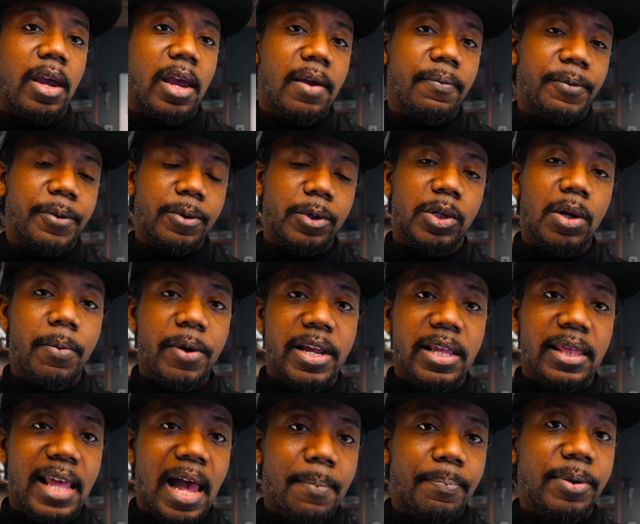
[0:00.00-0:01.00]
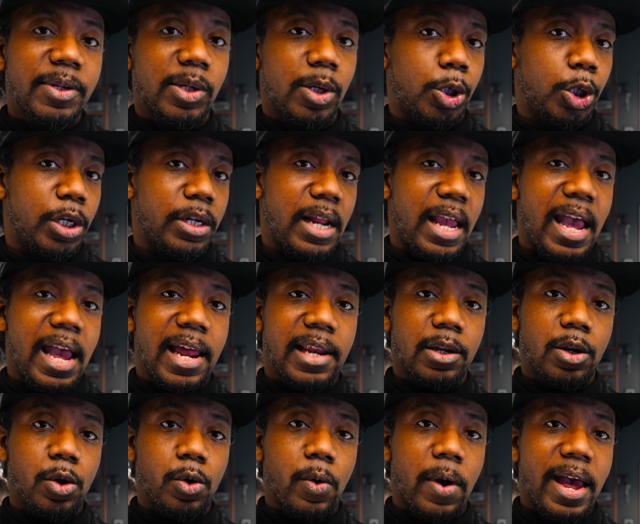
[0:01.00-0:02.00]
If you're someone in that position
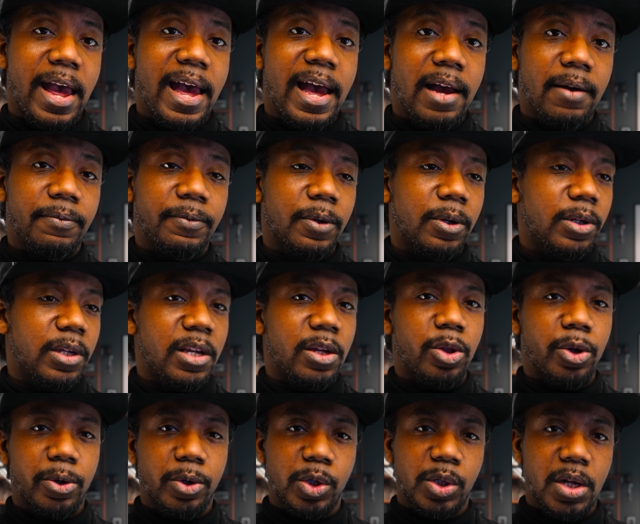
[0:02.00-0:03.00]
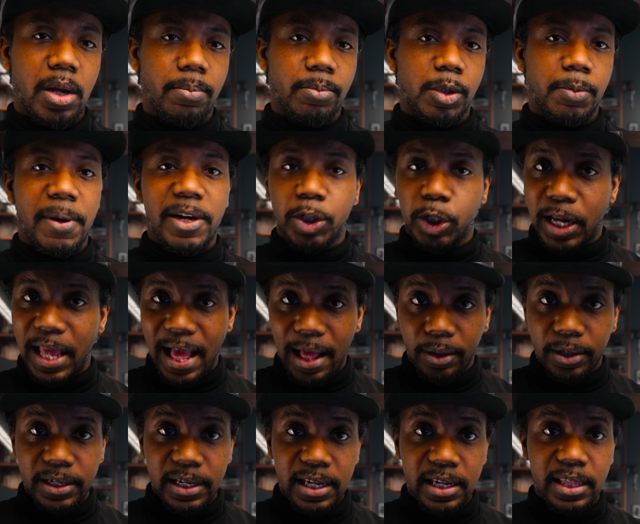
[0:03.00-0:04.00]
and you have either some
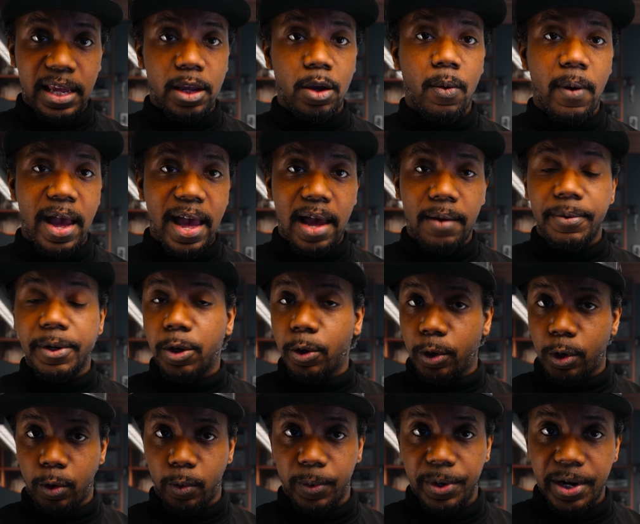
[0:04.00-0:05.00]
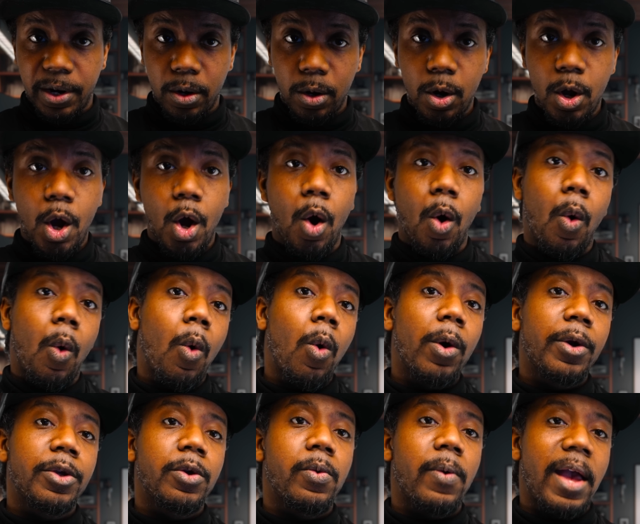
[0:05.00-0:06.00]
speciality that you have in your career
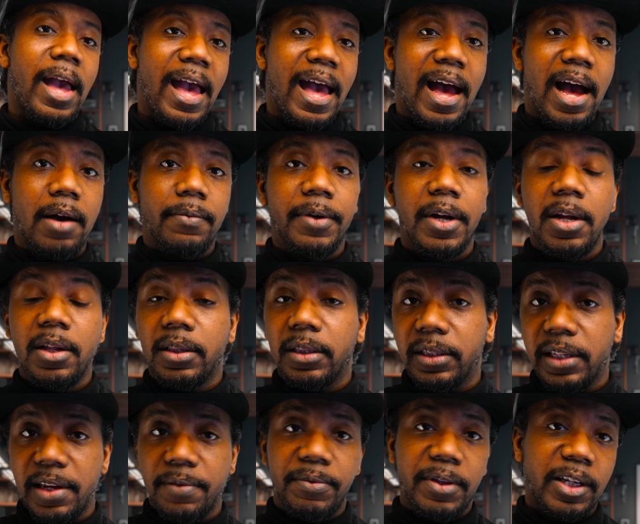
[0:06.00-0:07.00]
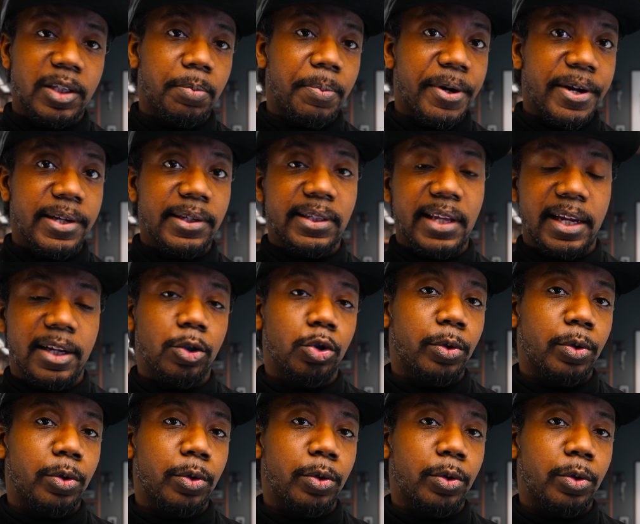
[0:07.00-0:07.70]
or you have lived experience that can